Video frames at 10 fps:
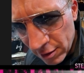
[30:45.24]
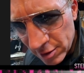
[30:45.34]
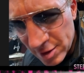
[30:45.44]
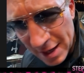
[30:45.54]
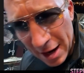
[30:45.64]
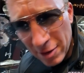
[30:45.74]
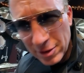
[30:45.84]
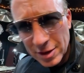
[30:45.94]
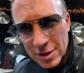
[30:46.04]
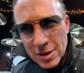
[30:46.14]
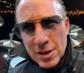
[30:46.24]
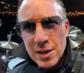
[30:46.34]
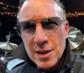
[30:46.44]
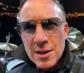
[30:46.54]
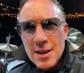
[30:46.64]
sound,
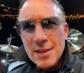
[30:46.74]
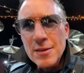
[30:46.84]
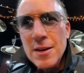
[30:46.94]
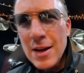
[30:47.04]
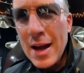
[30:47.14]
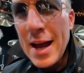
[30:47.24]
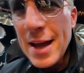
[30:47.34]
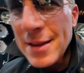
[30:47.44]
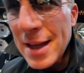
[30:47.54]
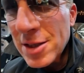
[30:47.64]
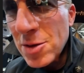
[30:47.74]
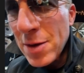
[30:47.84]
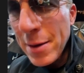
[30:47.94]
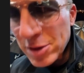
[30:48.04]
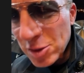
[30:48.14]
and then so
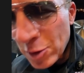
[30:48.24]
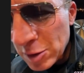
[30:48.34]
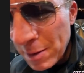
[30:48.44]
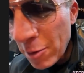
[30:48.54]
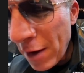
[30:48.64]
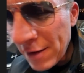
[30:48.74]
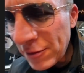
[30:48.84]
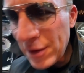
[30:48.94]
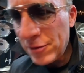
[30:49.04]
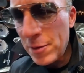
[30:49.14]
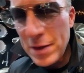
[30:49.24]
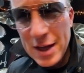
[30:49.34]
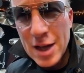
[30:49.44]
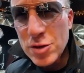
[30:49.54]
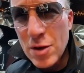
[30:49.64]
I would switch my right foot from the
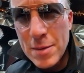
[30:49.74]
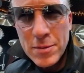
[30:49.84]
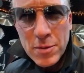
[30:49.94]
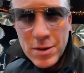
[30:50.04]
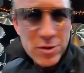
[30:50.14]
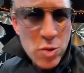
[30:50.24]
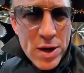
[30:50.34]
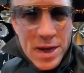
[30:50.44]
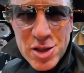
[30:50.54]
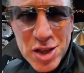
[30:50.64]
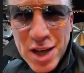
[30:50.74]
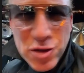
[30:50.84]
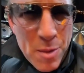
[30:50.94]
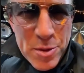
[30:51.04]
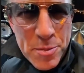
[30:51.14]
kick drum, 20-inch kick
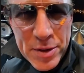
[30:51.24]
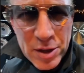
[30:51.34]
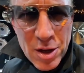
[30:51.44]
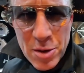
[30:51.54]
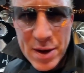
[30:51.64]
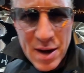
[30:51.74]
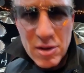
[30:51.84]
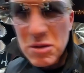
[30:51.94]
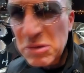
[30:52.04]
drum with a pillow, whatever,